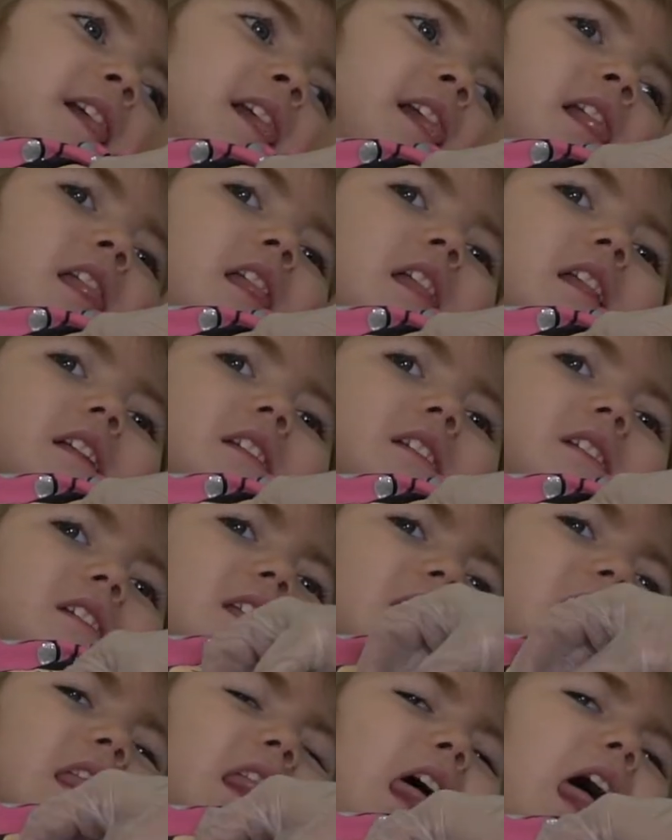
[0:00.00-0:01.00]
the tube is dirty
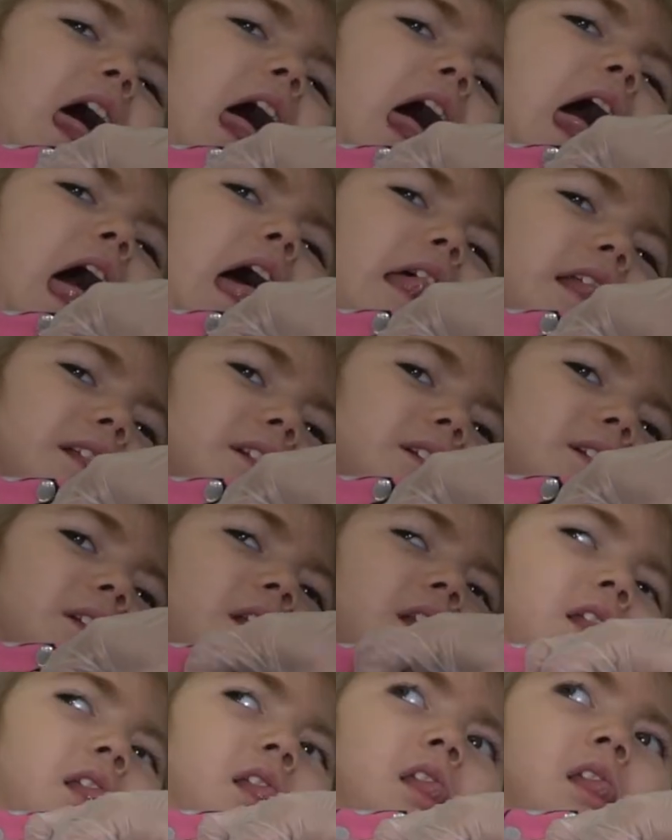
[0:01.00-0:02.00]
or it's
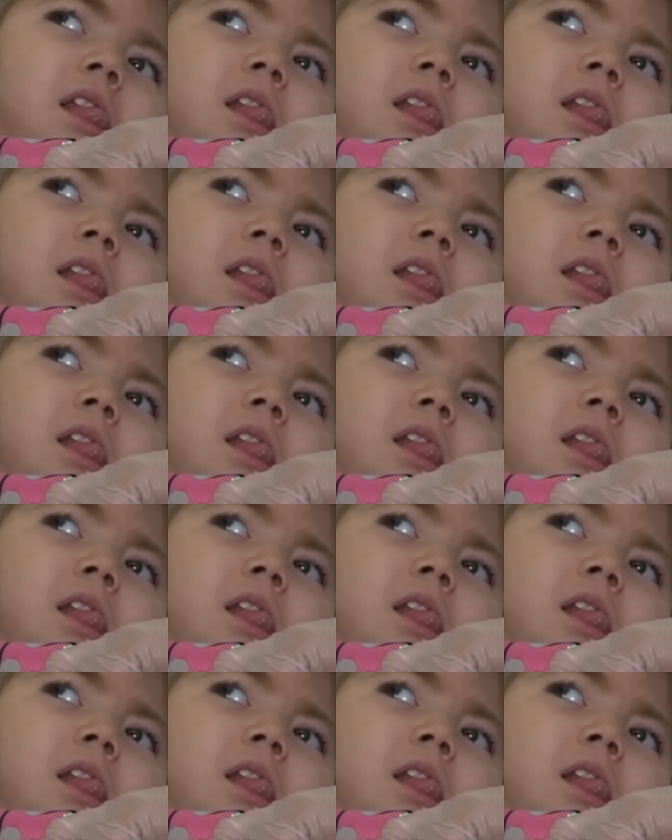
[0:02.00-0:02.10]
draining.